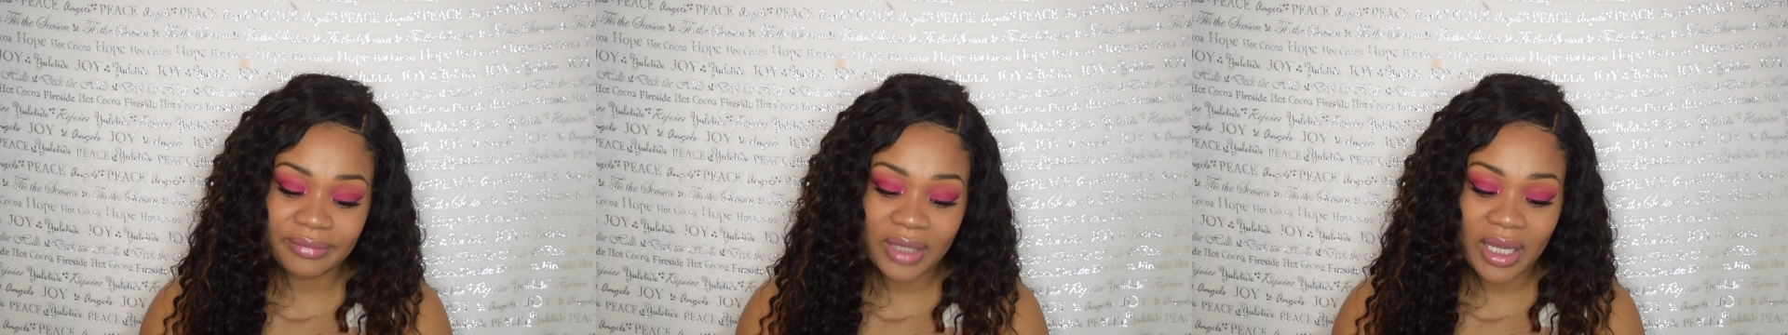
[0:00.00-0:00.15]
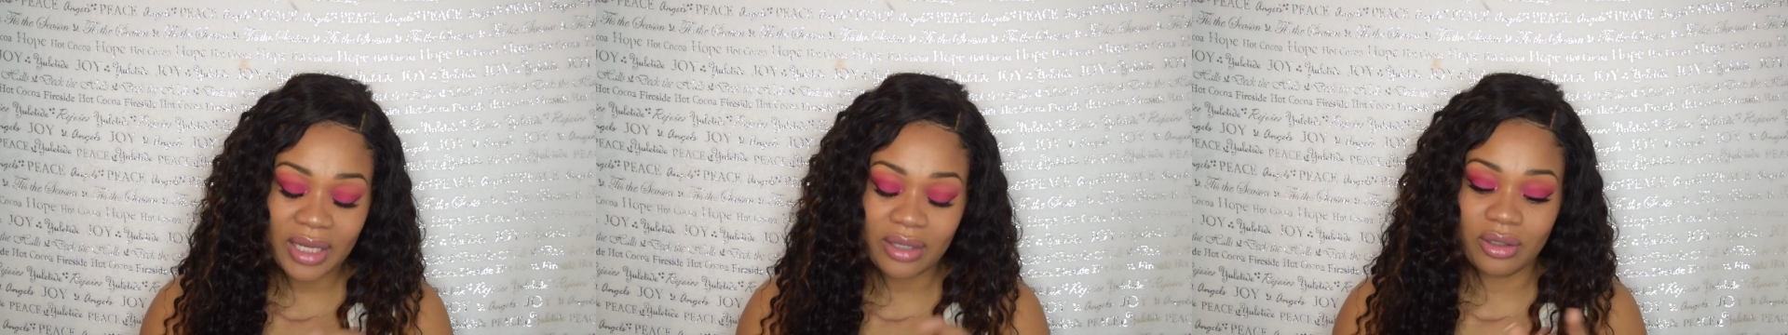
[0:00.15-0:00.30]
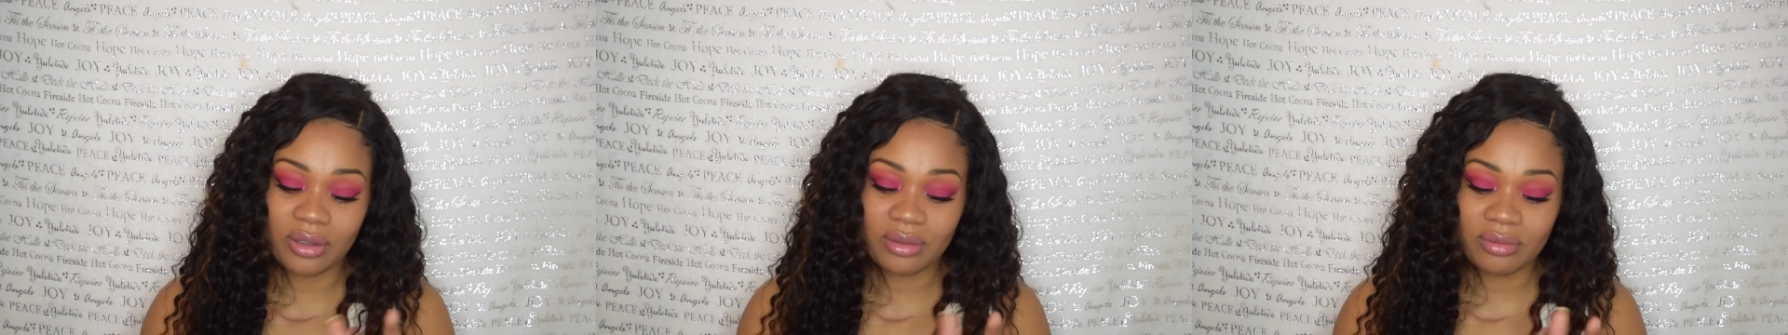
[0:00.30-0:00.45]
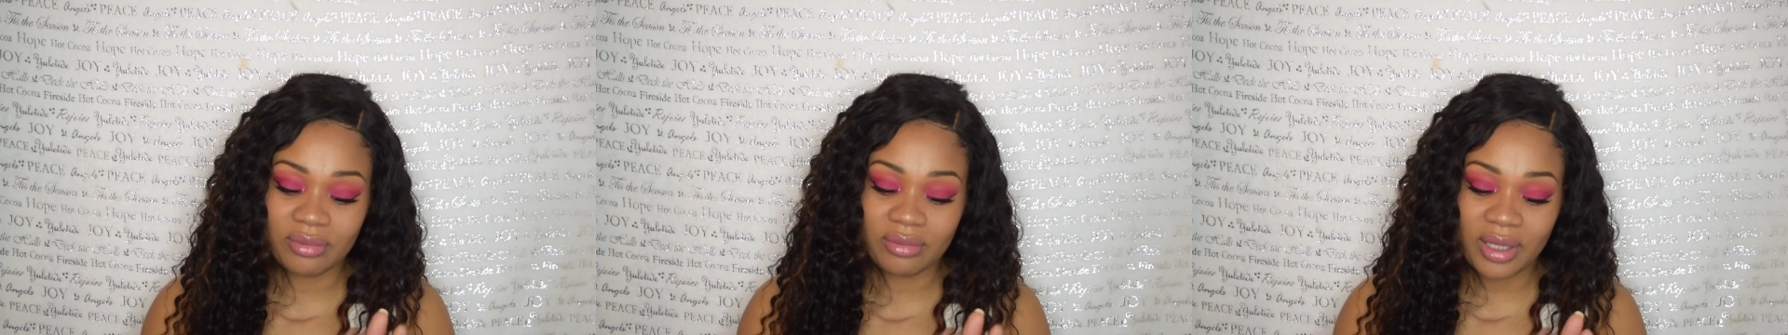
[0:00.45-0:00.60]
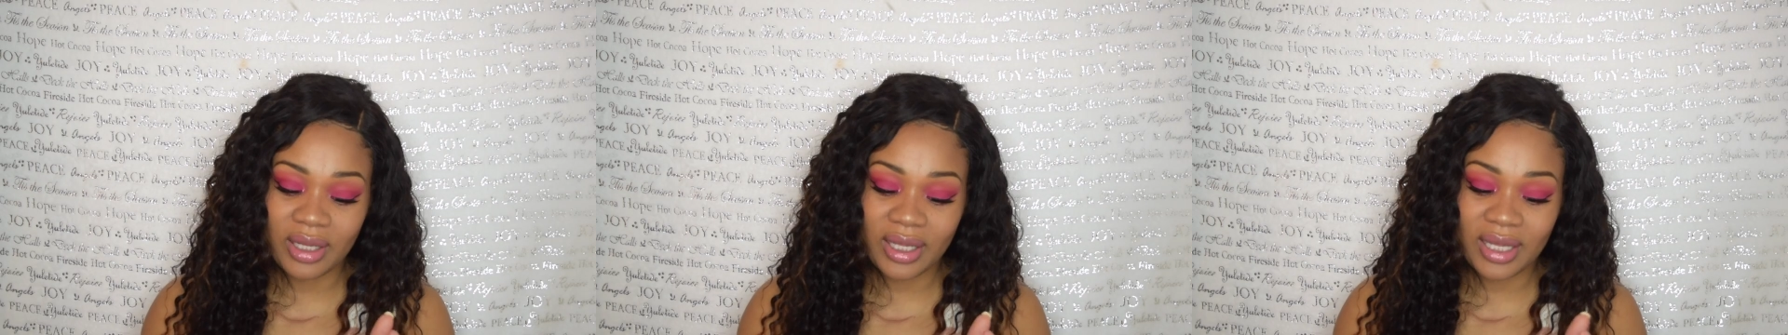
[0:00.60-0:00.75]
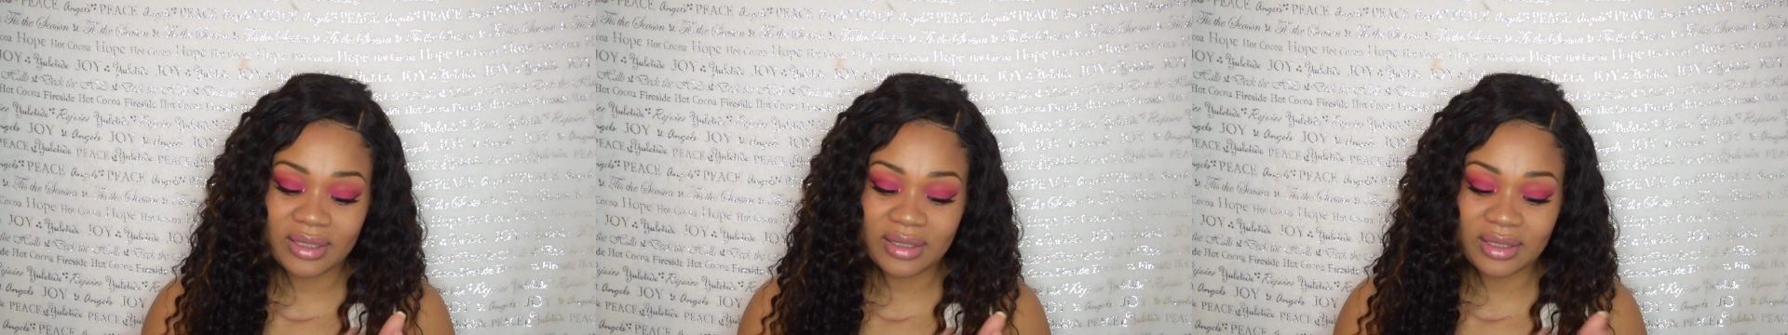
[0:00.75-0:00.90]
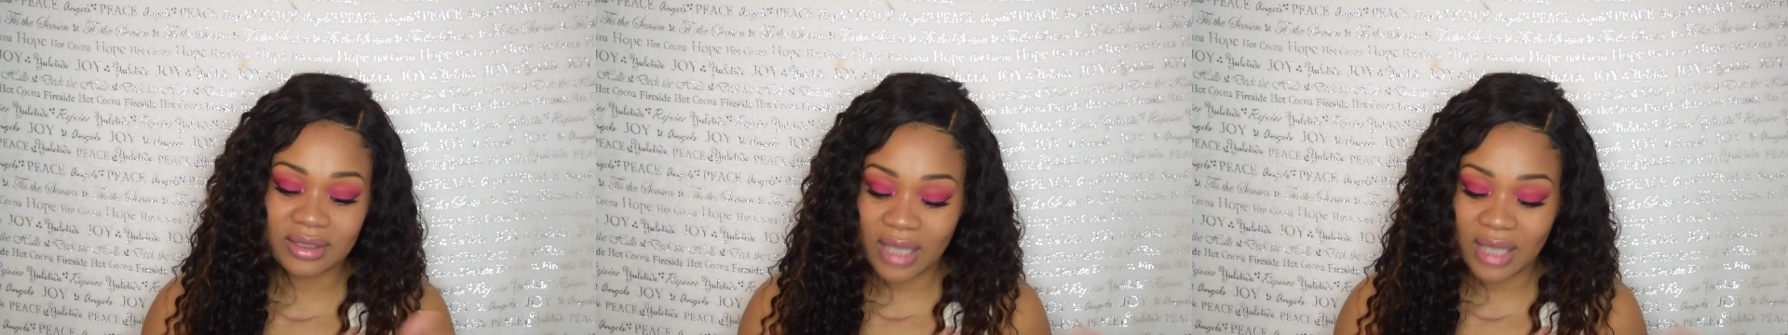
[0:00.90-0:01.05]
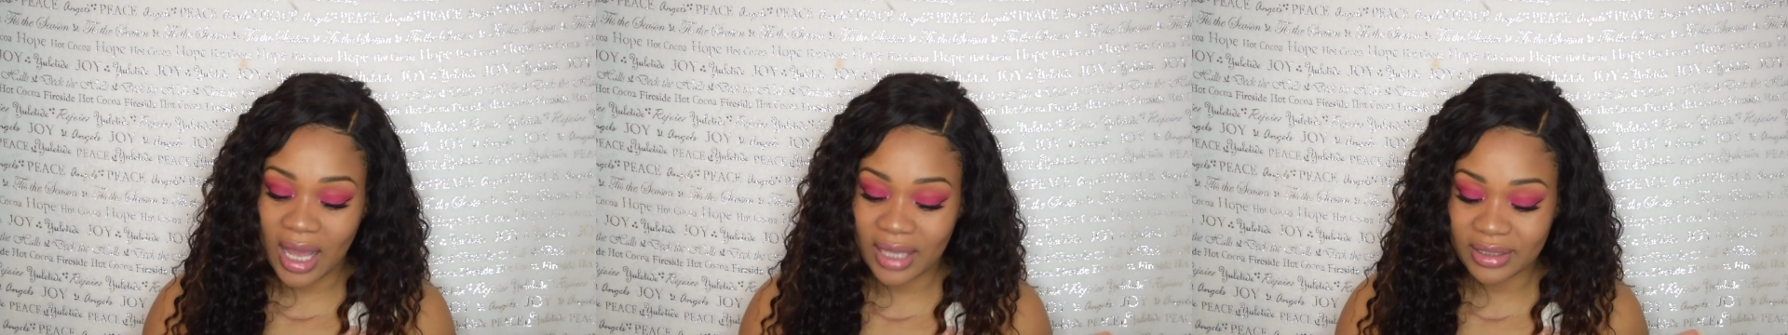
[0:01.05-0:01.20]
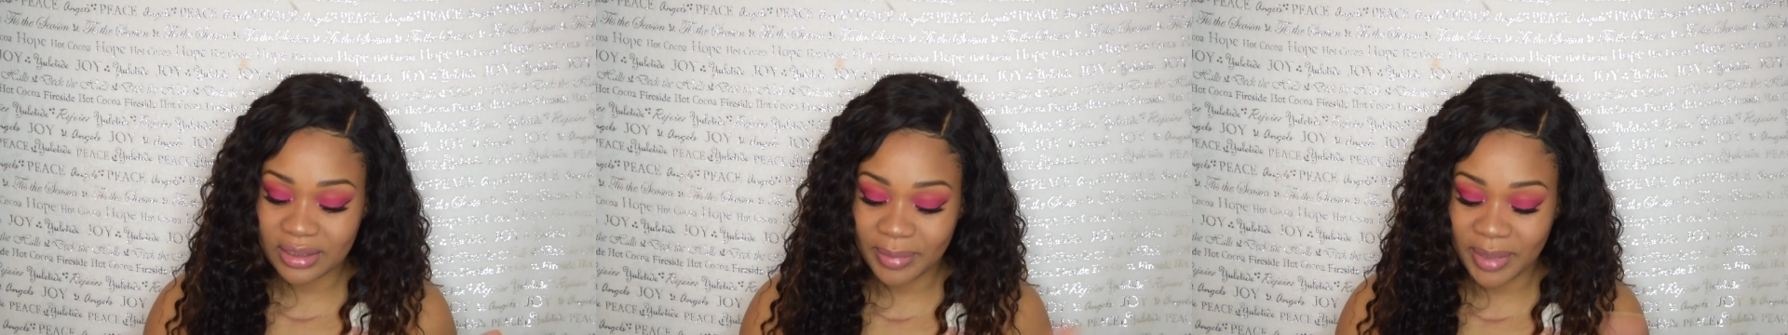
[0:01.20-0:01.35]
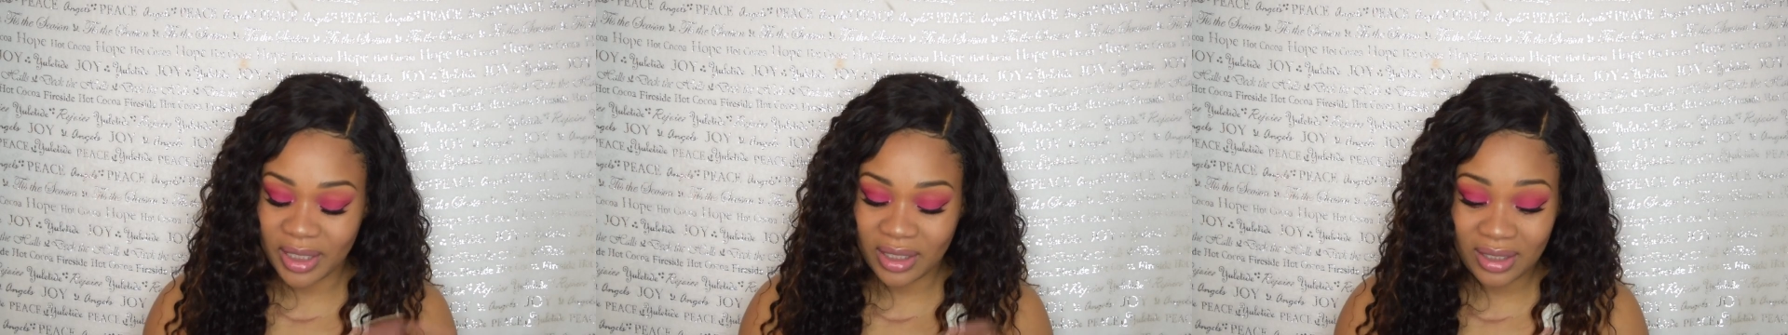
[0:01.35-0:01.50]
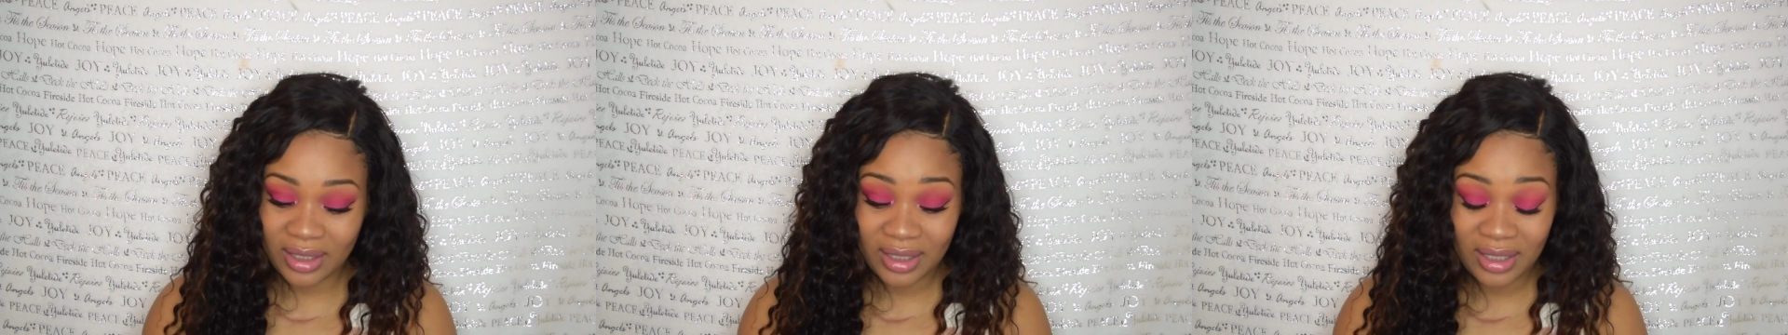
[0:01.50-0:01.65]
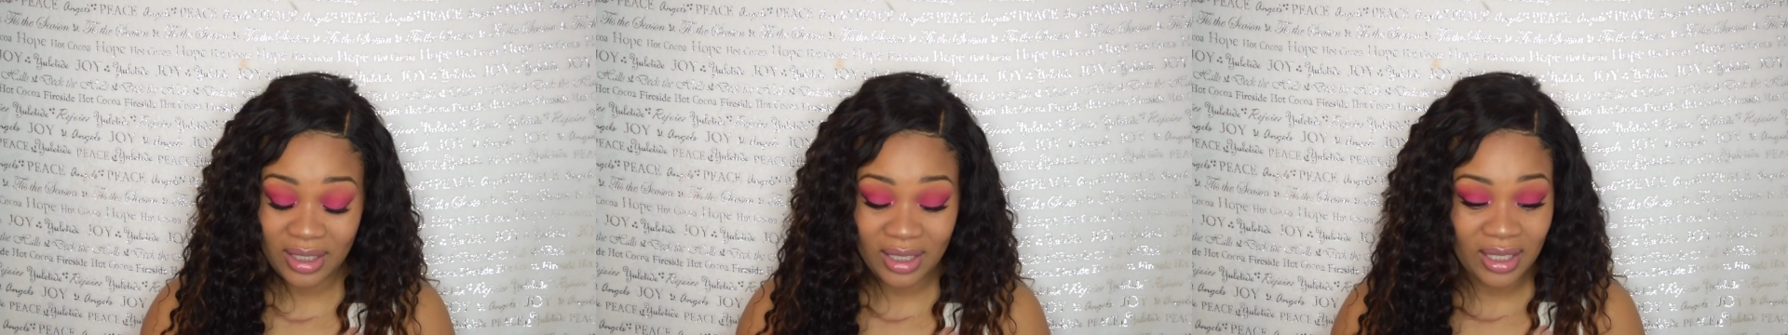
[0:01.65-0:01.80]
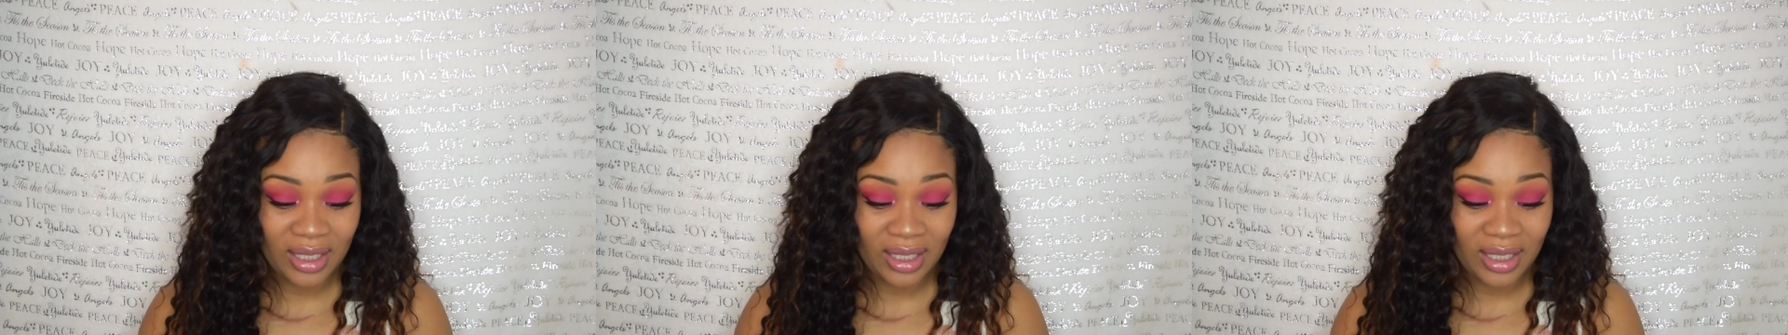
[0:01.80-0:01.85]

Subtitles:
I don't know, I guess it's cosmic,